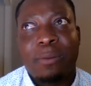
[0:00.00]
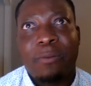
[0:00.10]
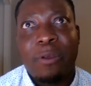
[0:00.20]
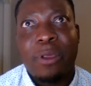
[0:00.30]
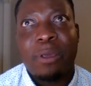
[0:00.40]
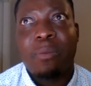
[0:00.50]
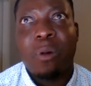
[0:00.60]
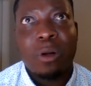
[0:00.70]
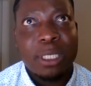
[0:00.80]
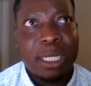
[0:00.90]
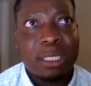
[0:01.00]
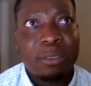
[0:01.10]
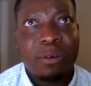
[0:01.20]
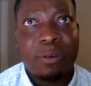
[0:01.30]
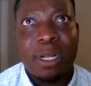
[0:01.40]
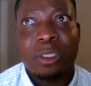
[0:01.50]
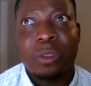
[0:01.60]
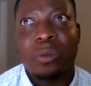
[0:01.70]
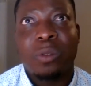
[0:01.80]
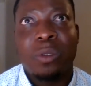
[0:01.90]
very important for us
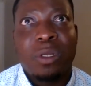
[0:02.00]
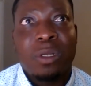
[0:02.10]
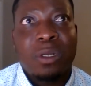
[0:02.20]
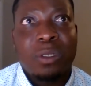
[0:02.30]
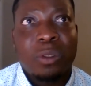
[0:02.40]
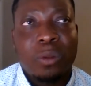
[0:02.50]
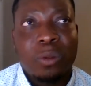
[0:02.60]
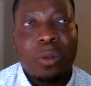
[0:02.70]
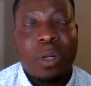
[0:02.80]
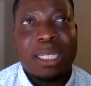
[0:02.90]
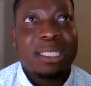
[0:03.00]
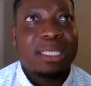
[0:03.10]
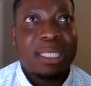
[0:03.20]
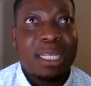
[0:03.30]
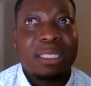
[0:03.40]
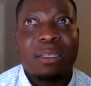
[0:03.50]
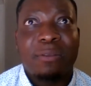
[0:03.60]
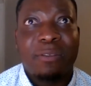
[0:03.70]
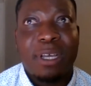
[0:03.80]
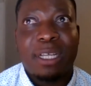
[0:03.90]
to understand
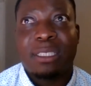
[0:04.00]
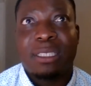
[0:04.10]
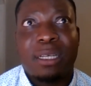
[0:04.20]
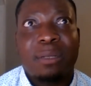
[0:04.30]
that